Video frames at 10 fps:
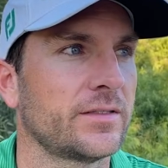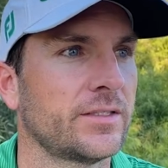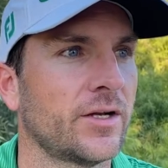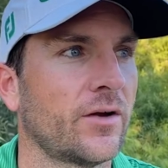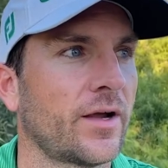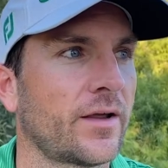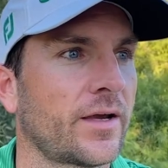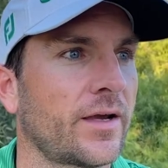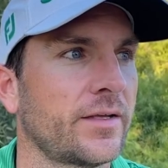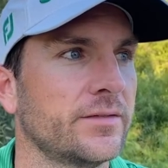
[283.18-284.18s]
You
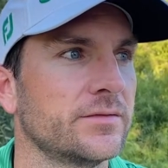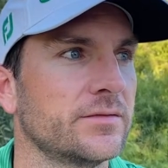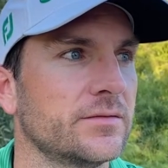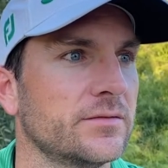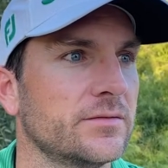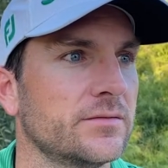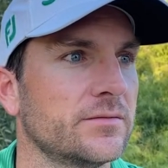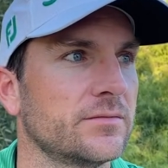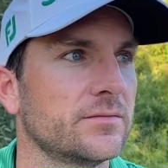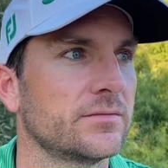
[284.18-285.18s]
know,
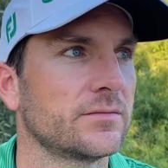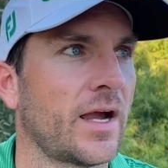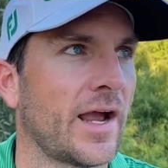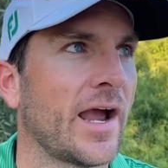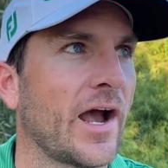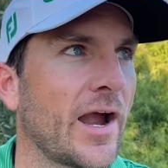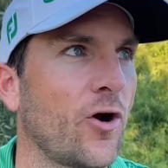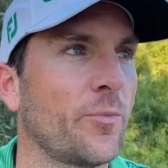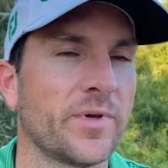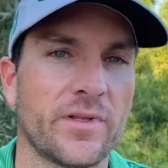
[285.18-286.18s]
I
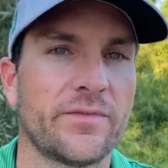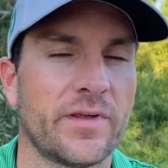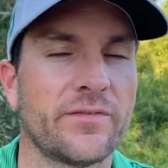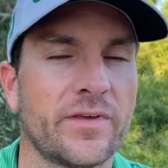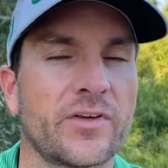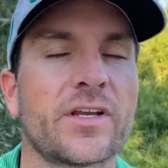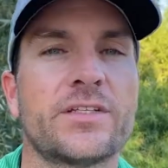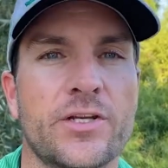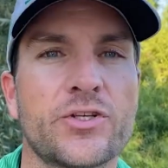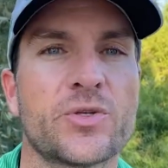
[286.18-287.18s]
hope it, if it
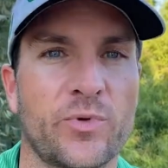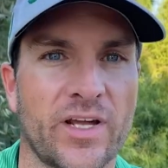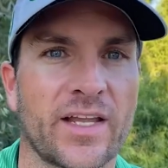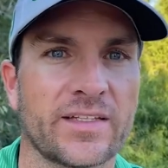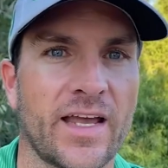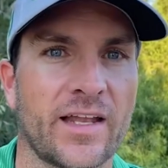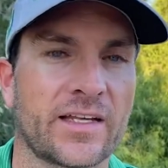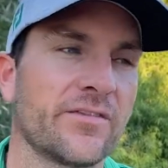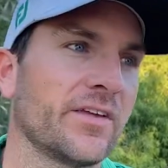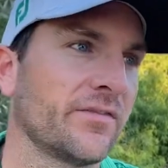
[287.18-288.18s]
continues to play like that.
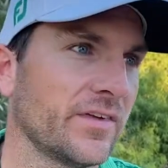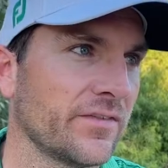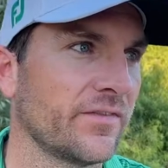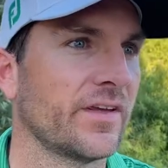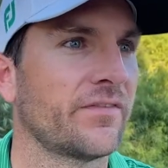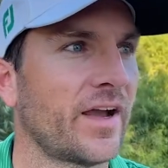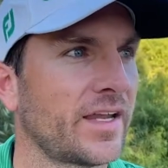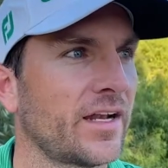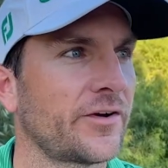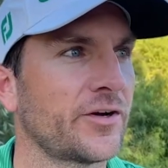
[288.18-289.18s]
Like if I
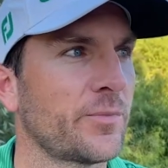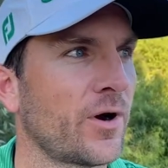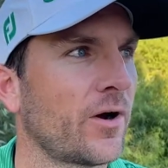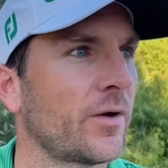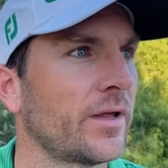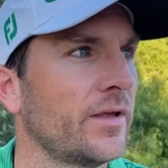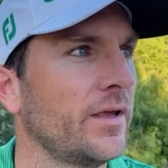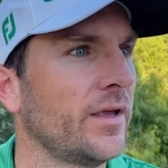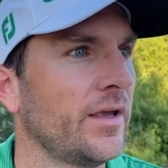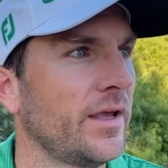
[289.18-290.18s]
get out here tomorrow
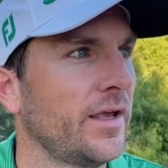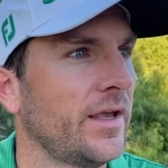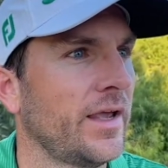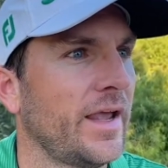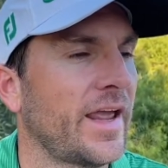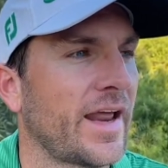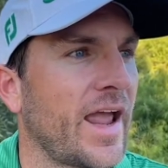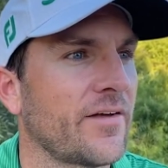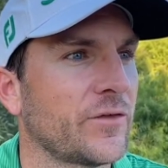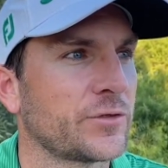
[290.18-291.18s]
and I
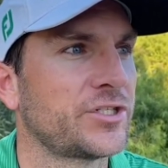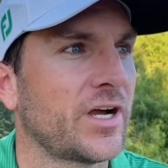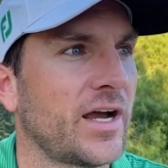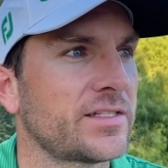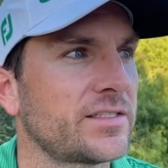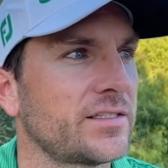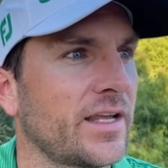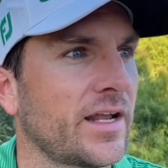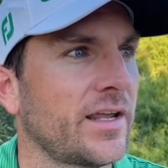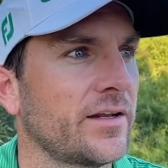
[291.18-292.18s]
have those shots
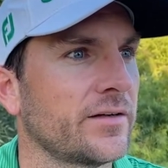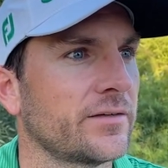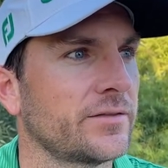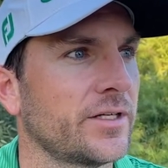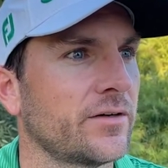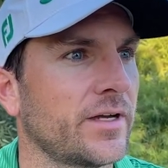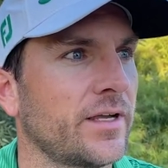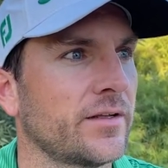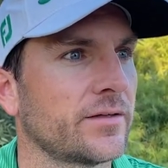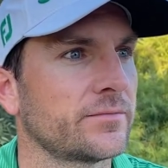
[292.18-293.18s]
and I hit
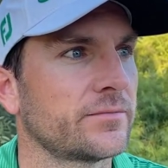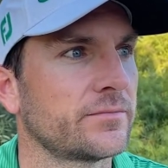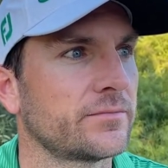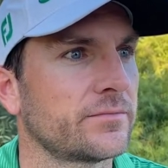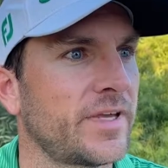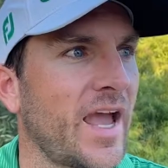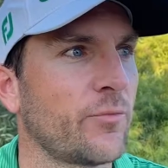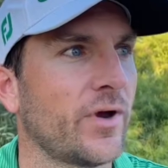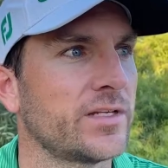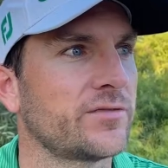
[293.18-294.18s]
a gap
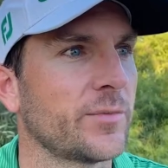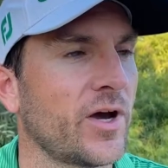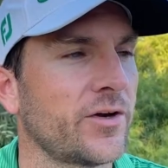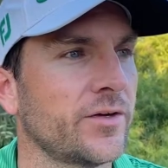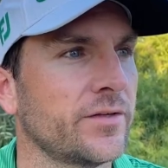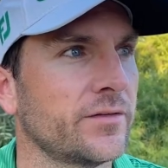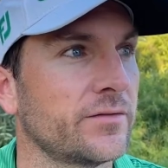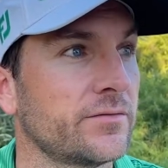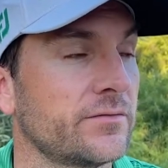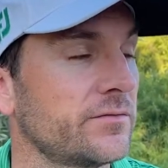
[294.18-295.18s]
wedge from
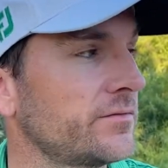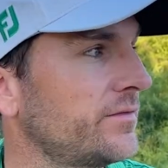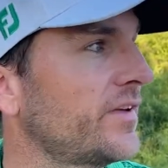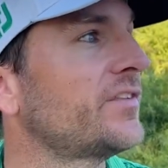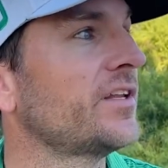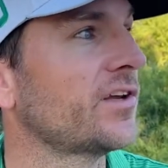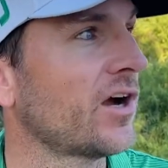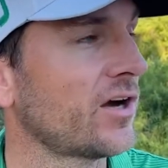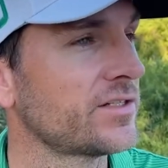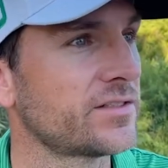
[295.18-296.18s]
115
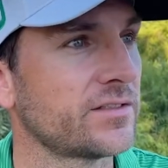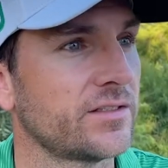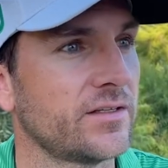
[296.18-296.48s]
yards